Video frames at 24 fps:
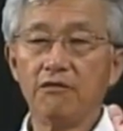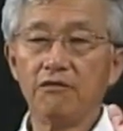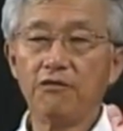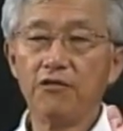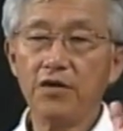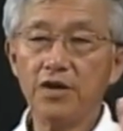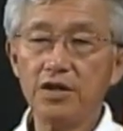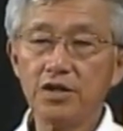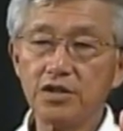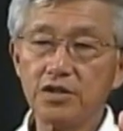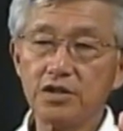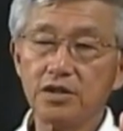
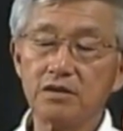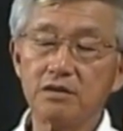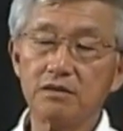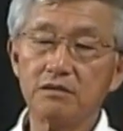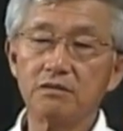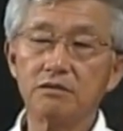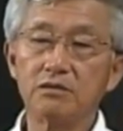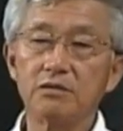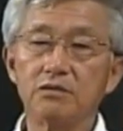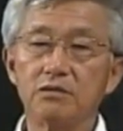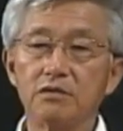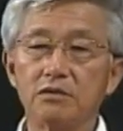first
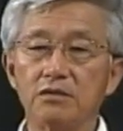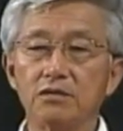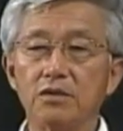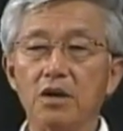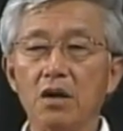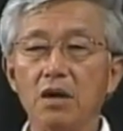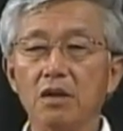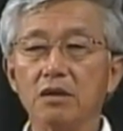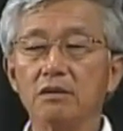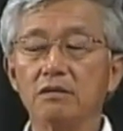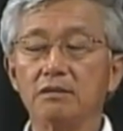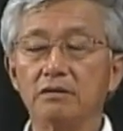
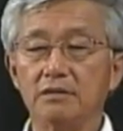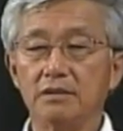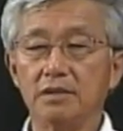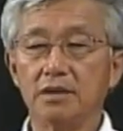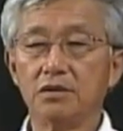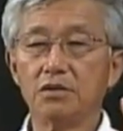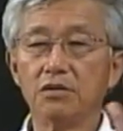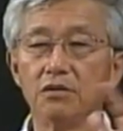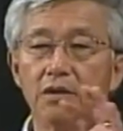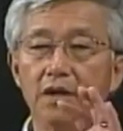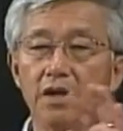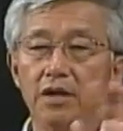row,
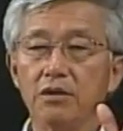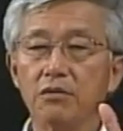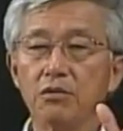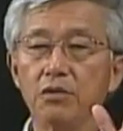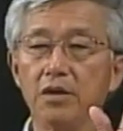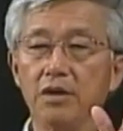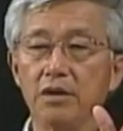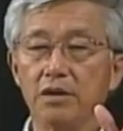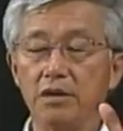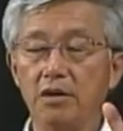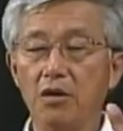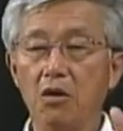2-letter
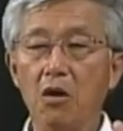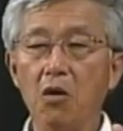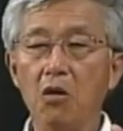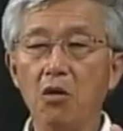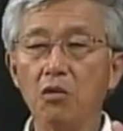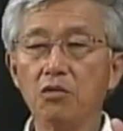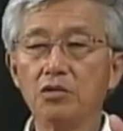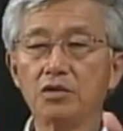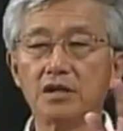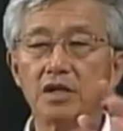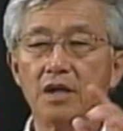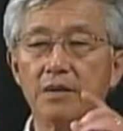word,
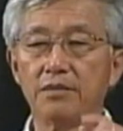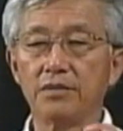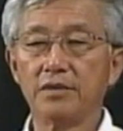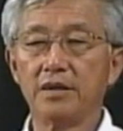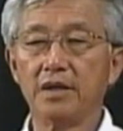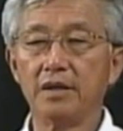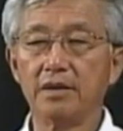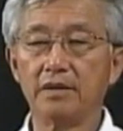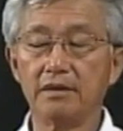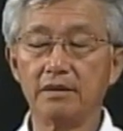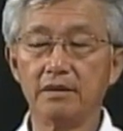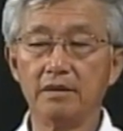O
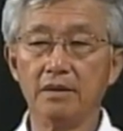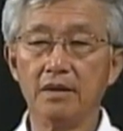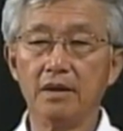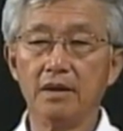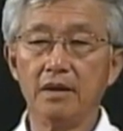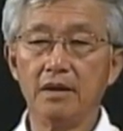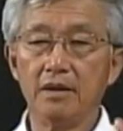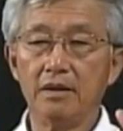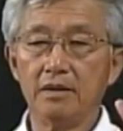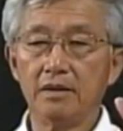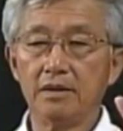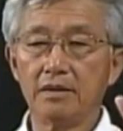something.
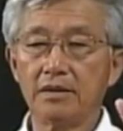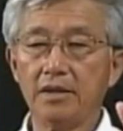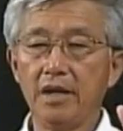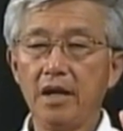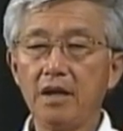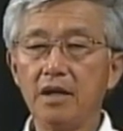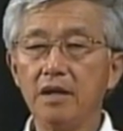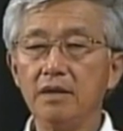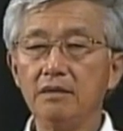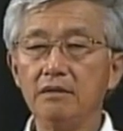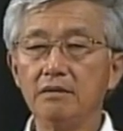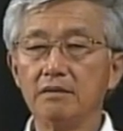
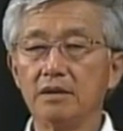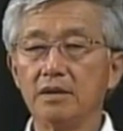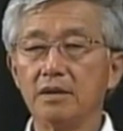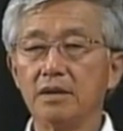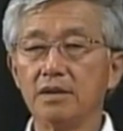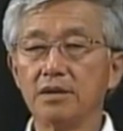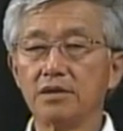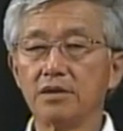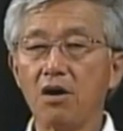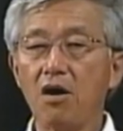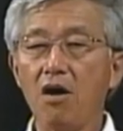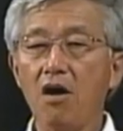Second
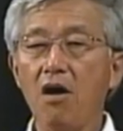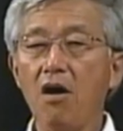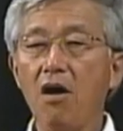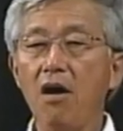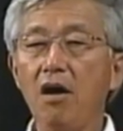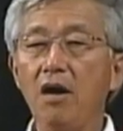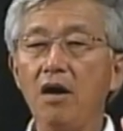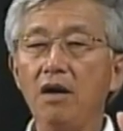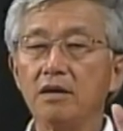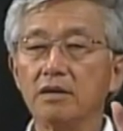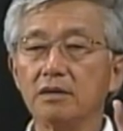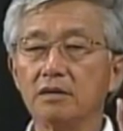is
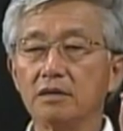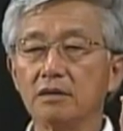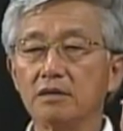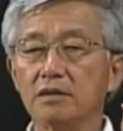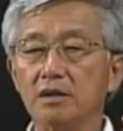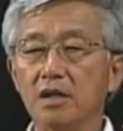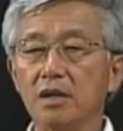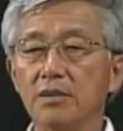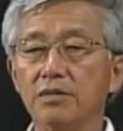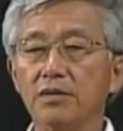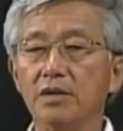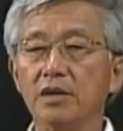R
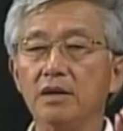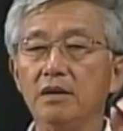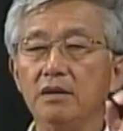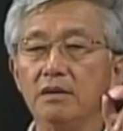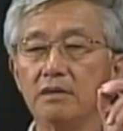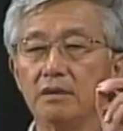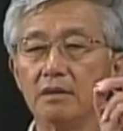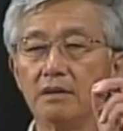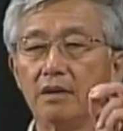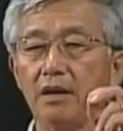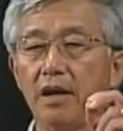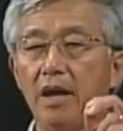something,
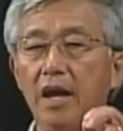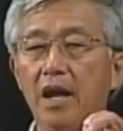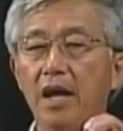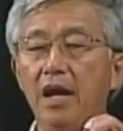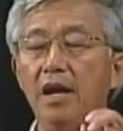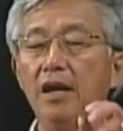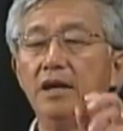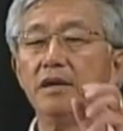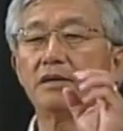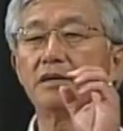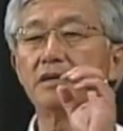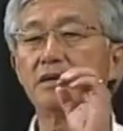
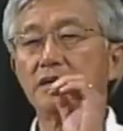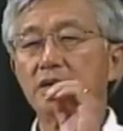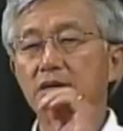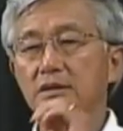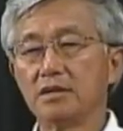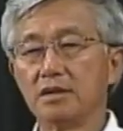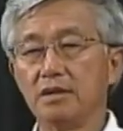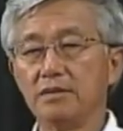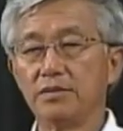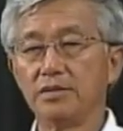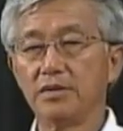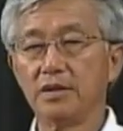A
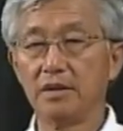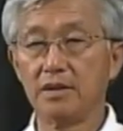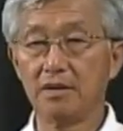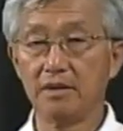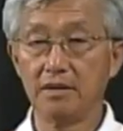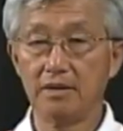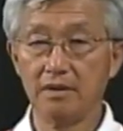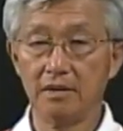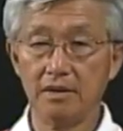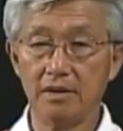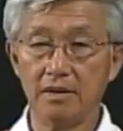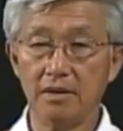something.
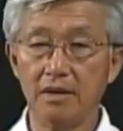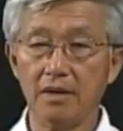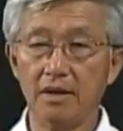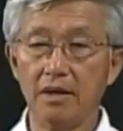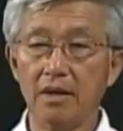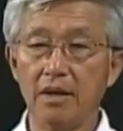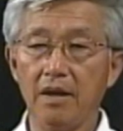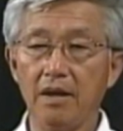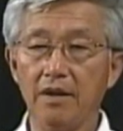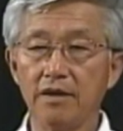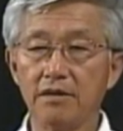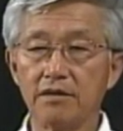
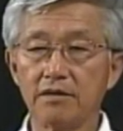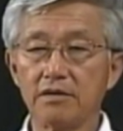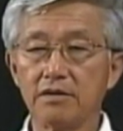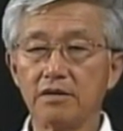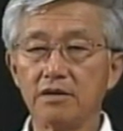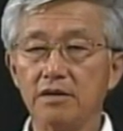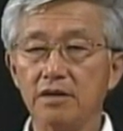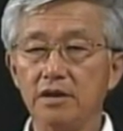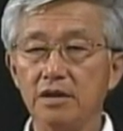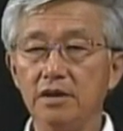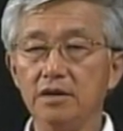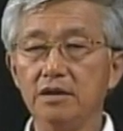And the
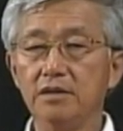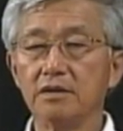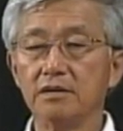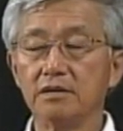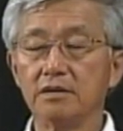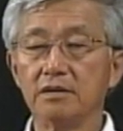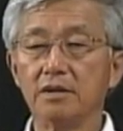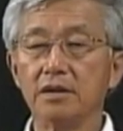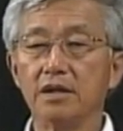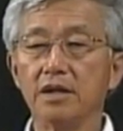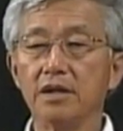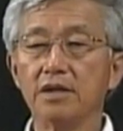third
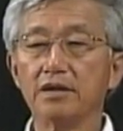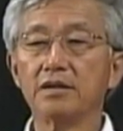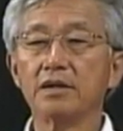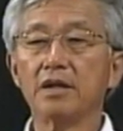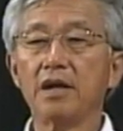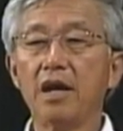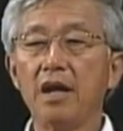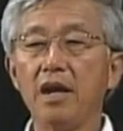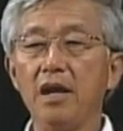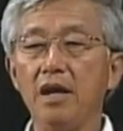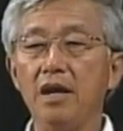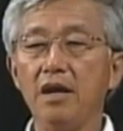is
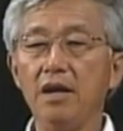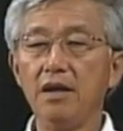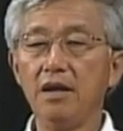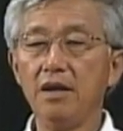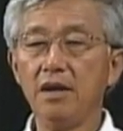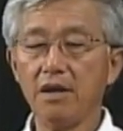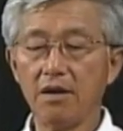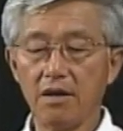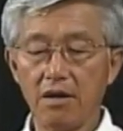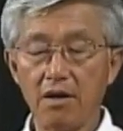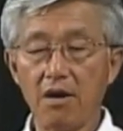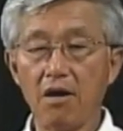
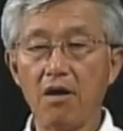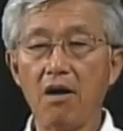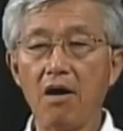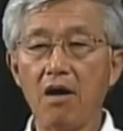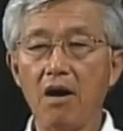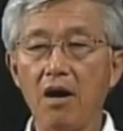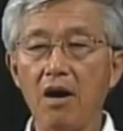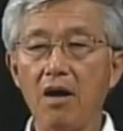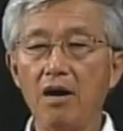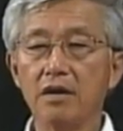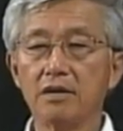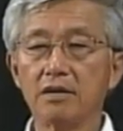
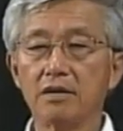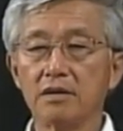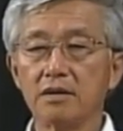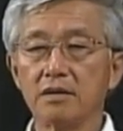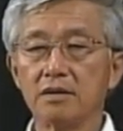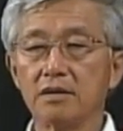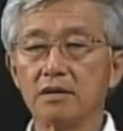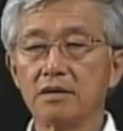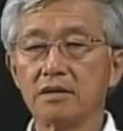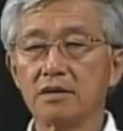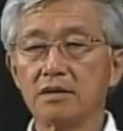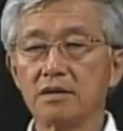A-R
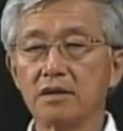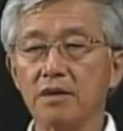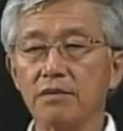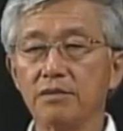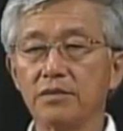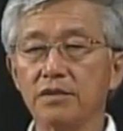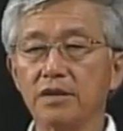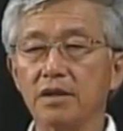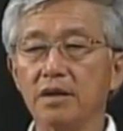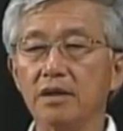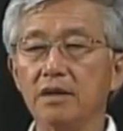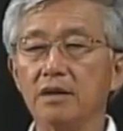
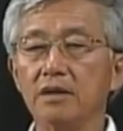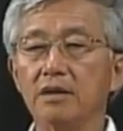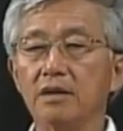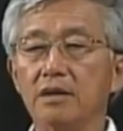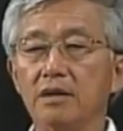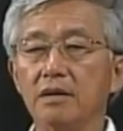something,